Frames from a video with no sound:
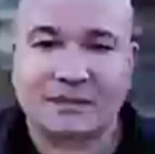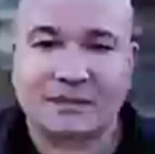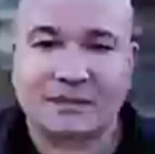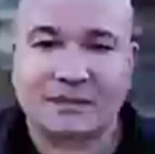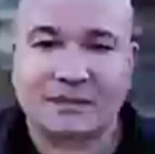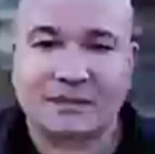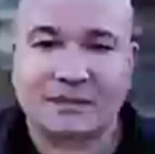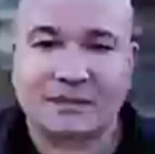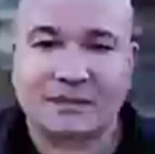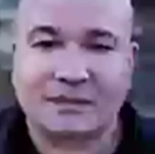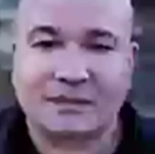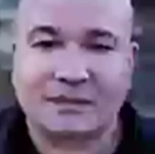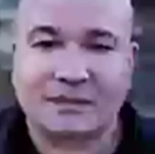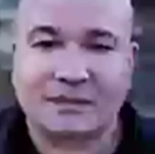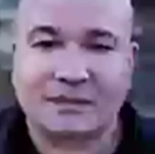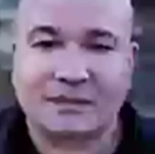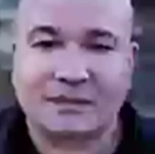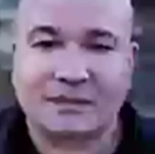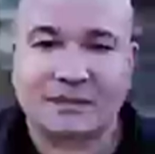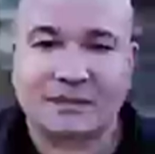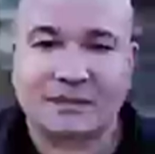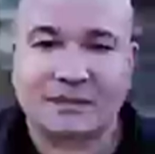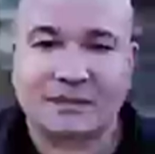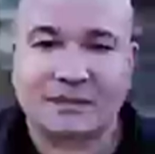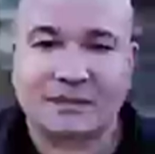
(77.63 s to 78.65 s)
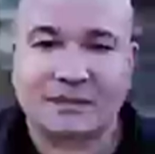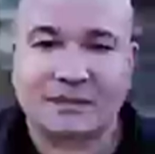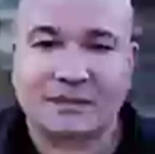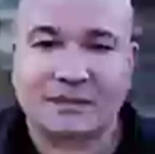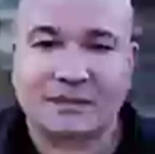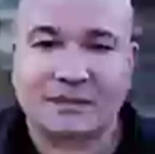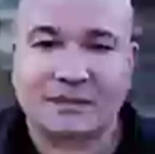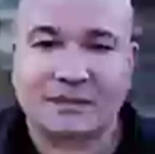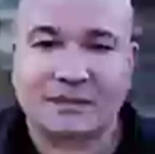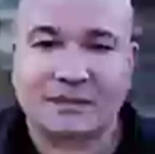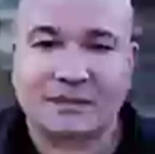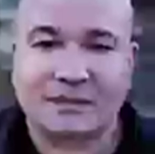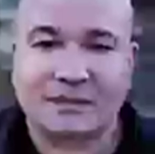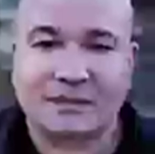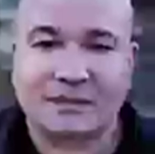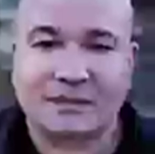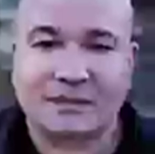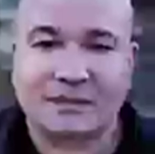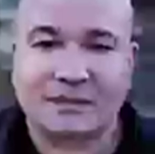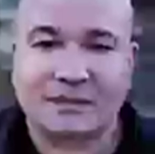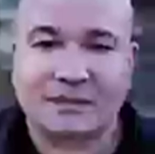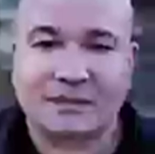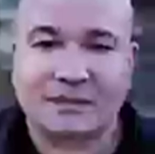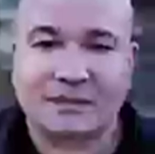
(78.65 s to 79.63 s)

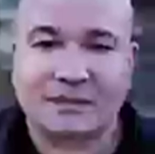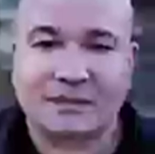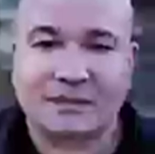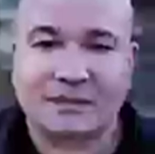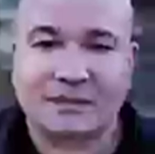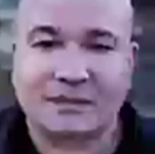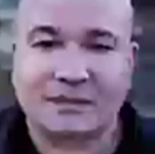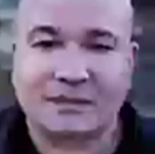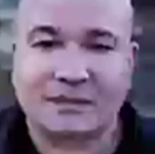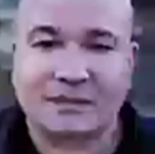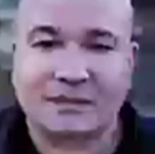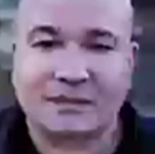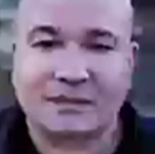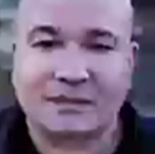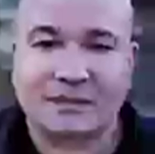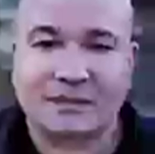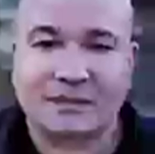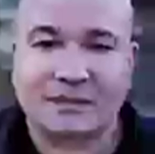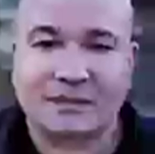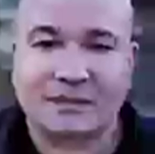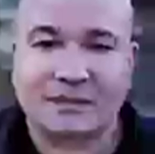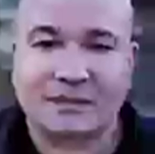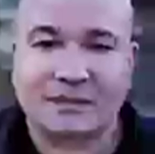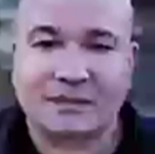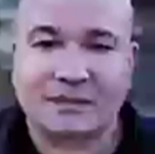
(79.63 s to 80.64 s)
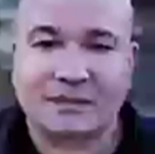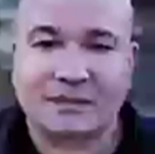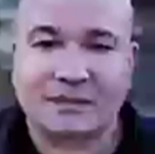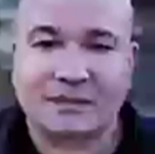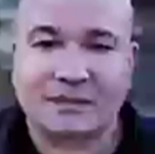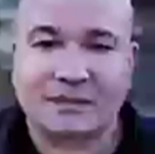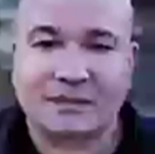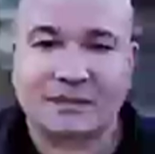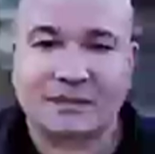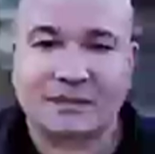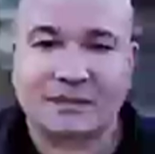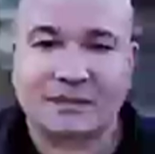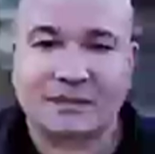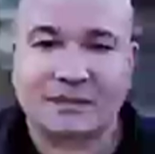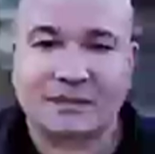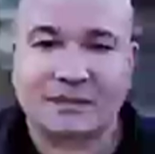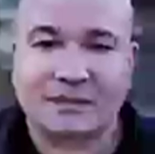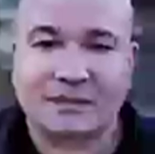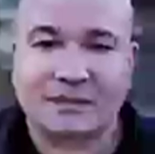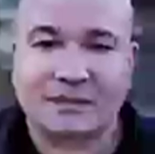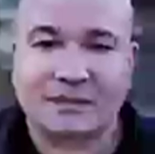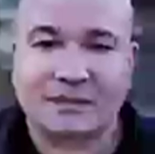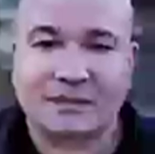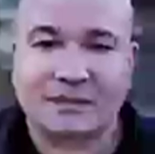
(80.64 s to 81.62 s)

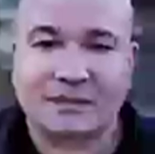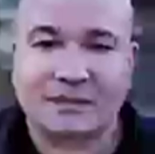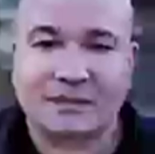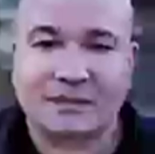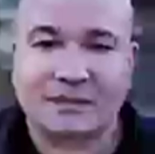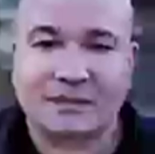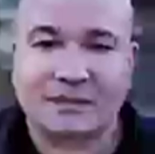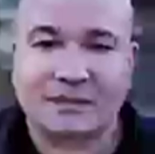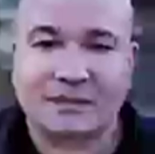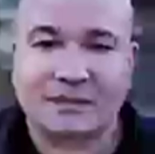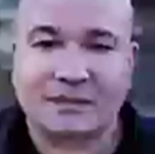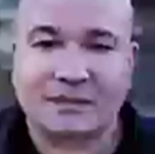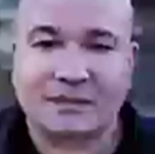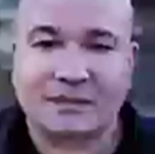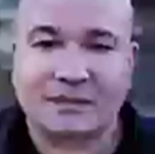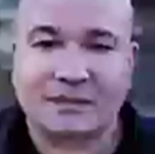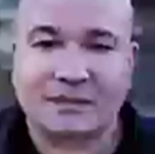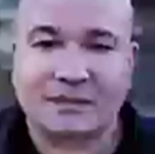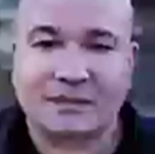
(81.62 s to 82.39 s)
This is a still picture; no speech is visible.